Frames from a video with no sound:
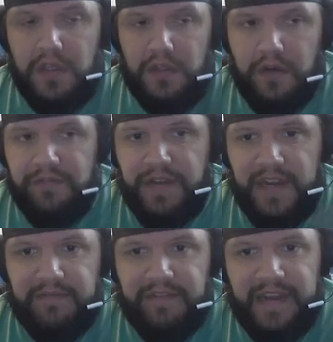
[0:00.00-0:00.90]
You go
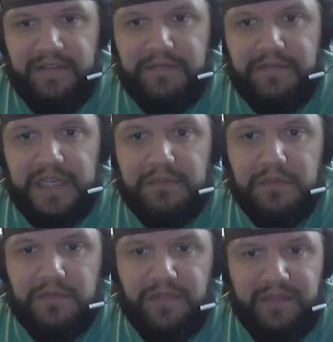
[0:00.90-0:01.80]
find 5
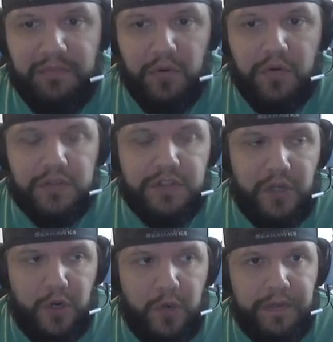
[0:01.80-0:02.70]
portals to
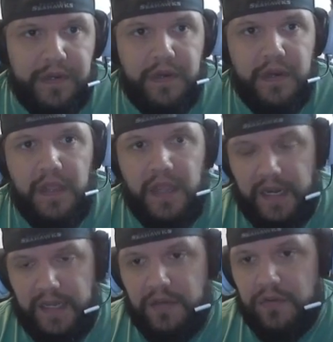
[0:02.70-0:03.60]
open
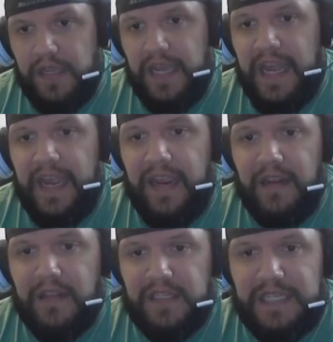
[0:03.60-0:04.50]
and kill
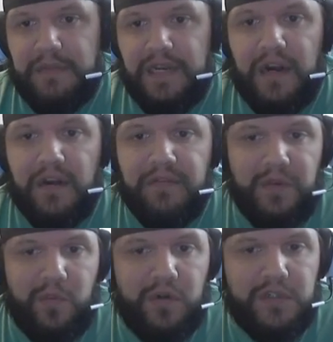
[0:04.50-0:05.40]
the demon out of,
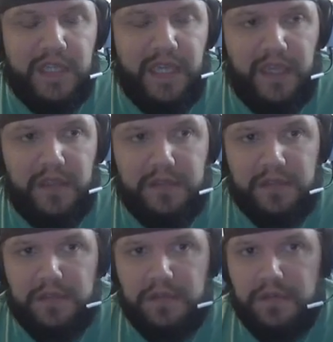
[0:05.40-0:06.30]
and worst
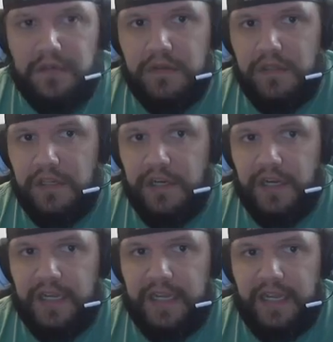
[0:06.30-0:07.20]
case you're going
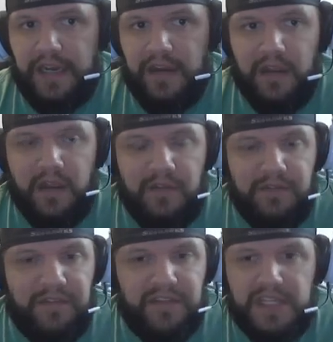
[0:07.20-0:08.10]
to get
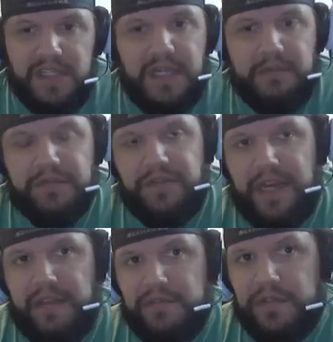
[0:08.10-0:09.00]
15 times
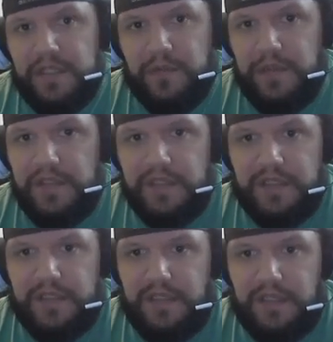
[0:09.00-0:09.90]
5, so that's what,
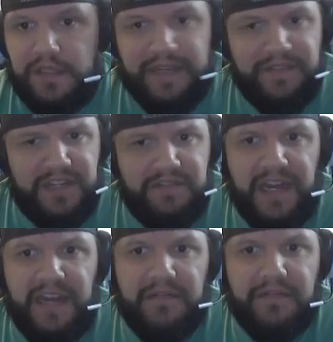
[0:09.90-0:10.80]
60,
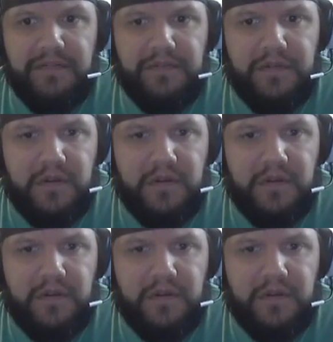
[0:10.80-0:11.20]
75.